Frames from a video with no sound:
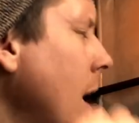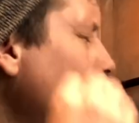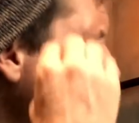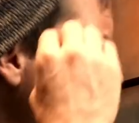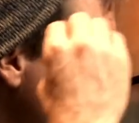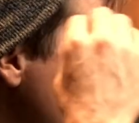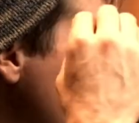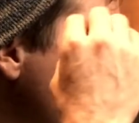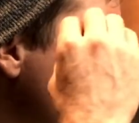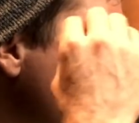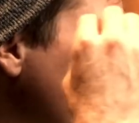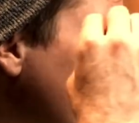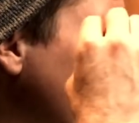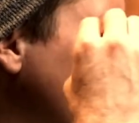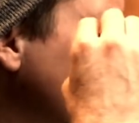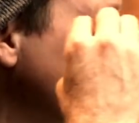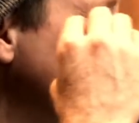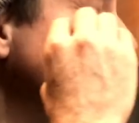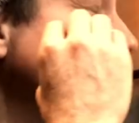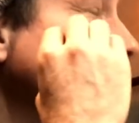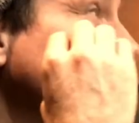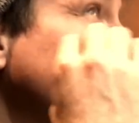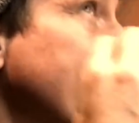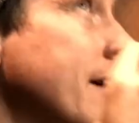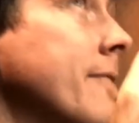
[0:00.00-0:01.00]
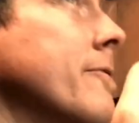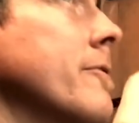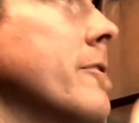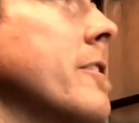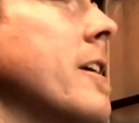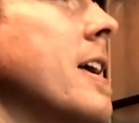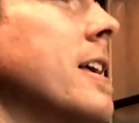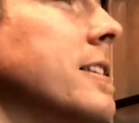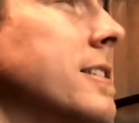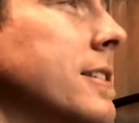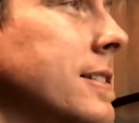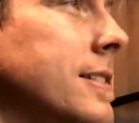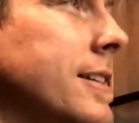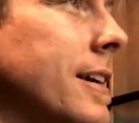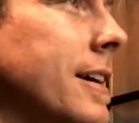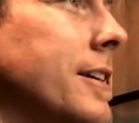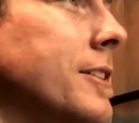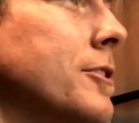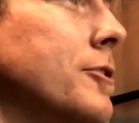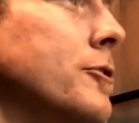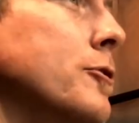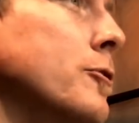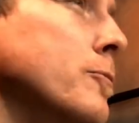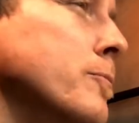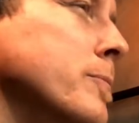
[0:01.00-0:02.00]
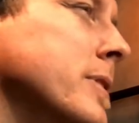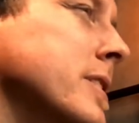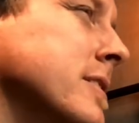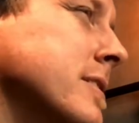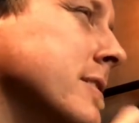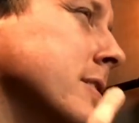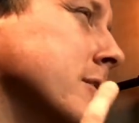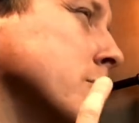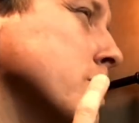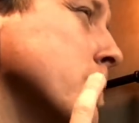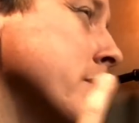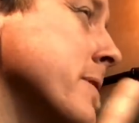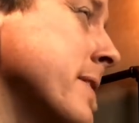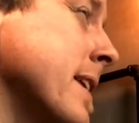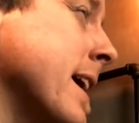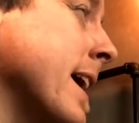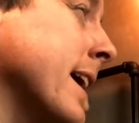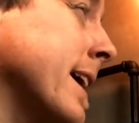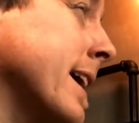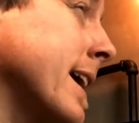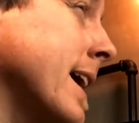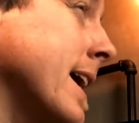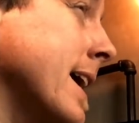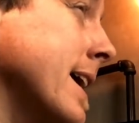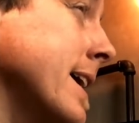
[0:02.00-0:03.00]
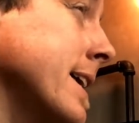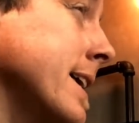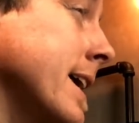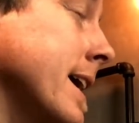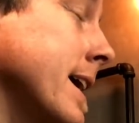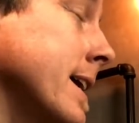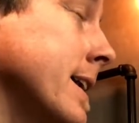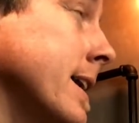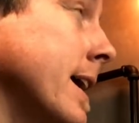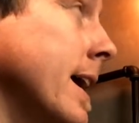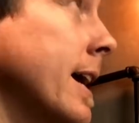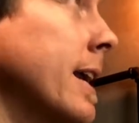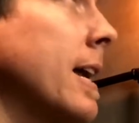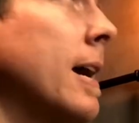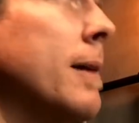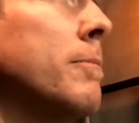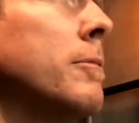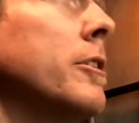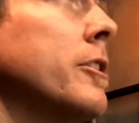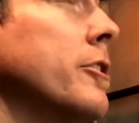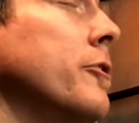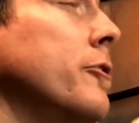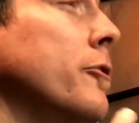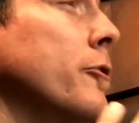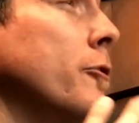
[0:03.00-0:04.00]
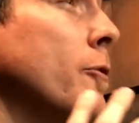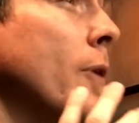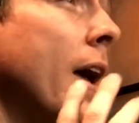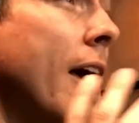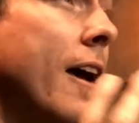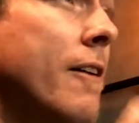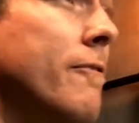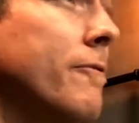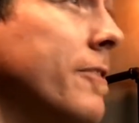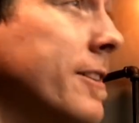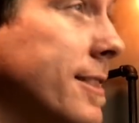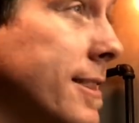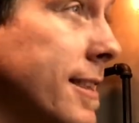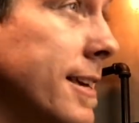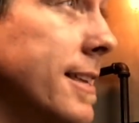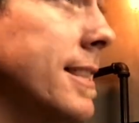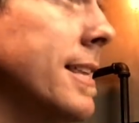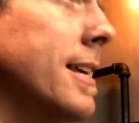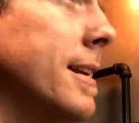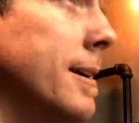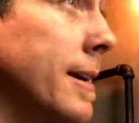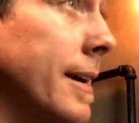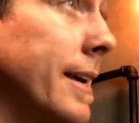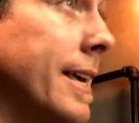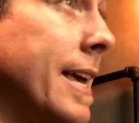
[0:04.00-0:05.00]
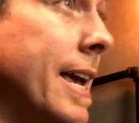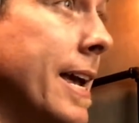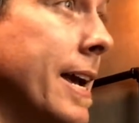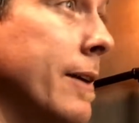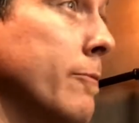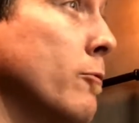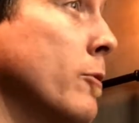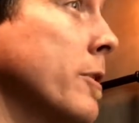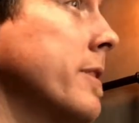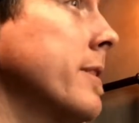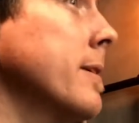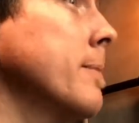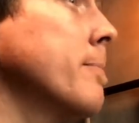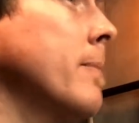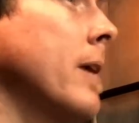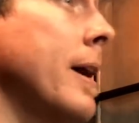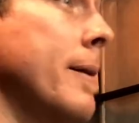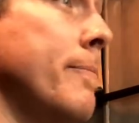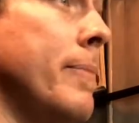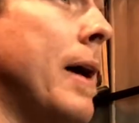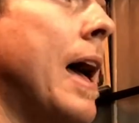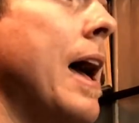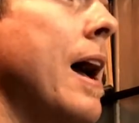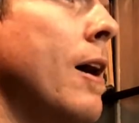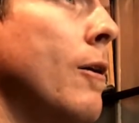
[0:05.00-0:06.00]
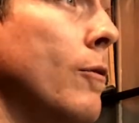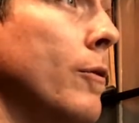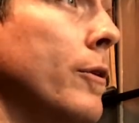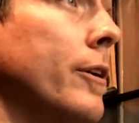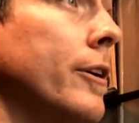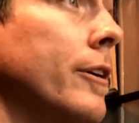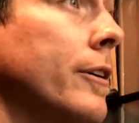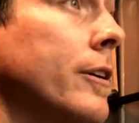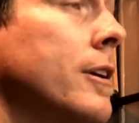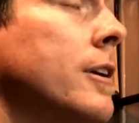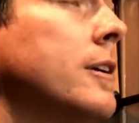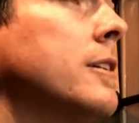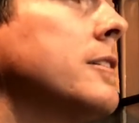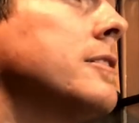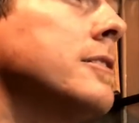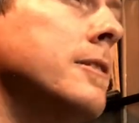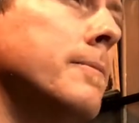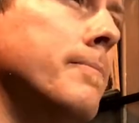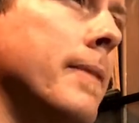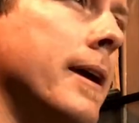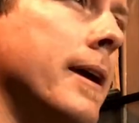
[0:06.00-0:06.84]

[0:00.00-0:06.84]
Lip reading: I will never hesitate to do business with that guy again, and I'm gonna do everything that I can within my power to